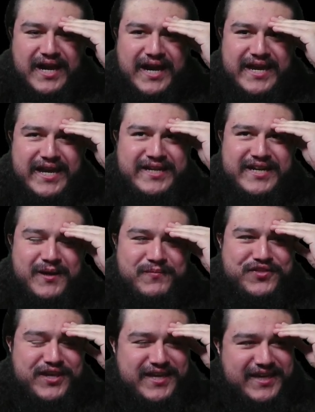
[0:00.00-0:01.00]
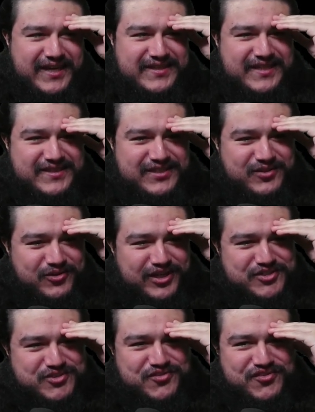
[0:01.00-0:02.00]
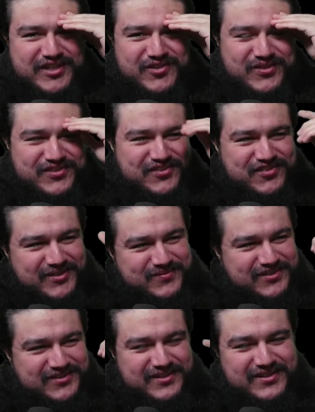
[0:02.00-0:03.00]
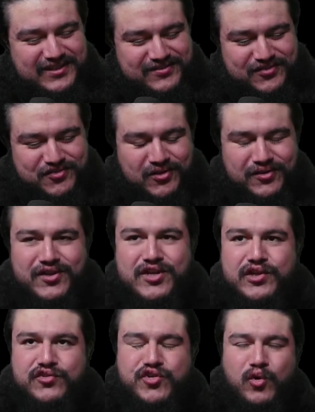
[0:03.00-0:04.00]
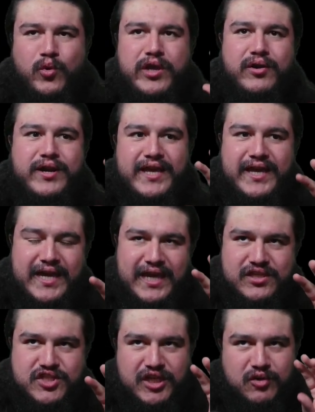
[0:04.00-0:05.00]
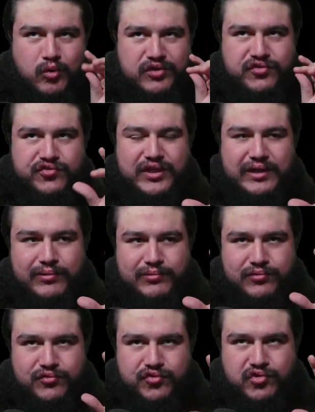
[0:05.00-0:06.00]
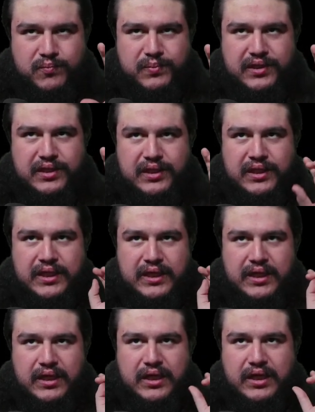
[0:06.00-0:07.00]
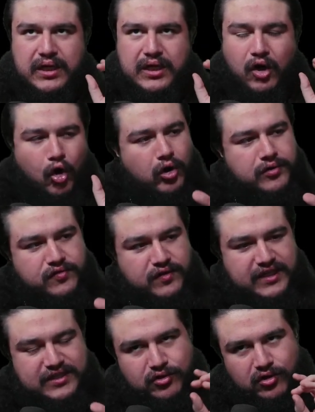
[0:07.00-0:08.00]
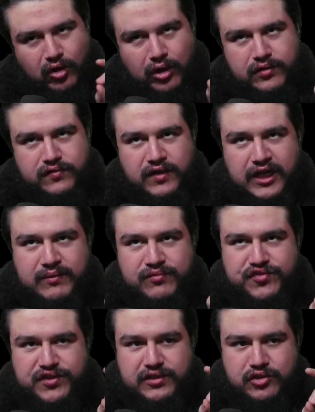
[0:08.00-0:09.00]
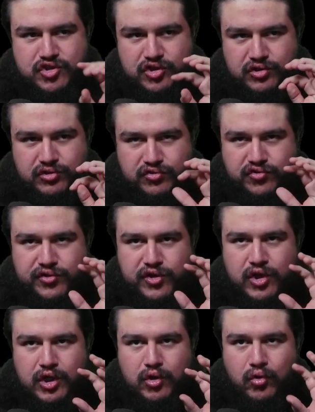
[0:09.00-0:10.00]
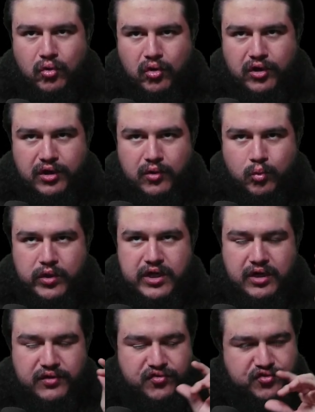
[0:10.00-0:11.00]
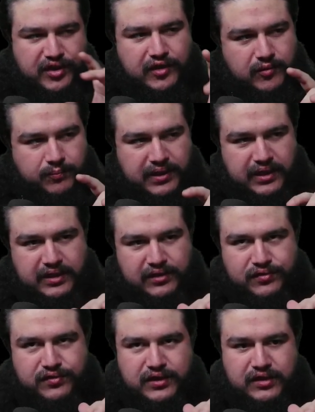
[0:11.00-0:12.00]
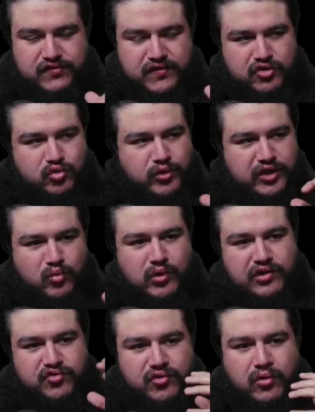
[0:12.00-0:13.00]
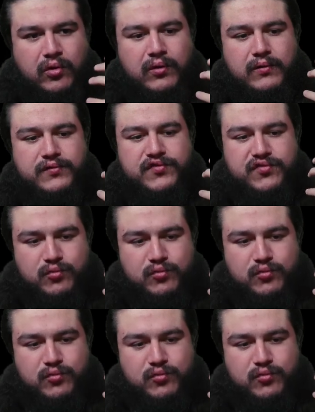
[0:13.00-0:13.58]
ended up thinking that the donation sound was the same as the song. So we are engaging in what sounds to be either odd time signatures, or we are syncopating things and doing what is called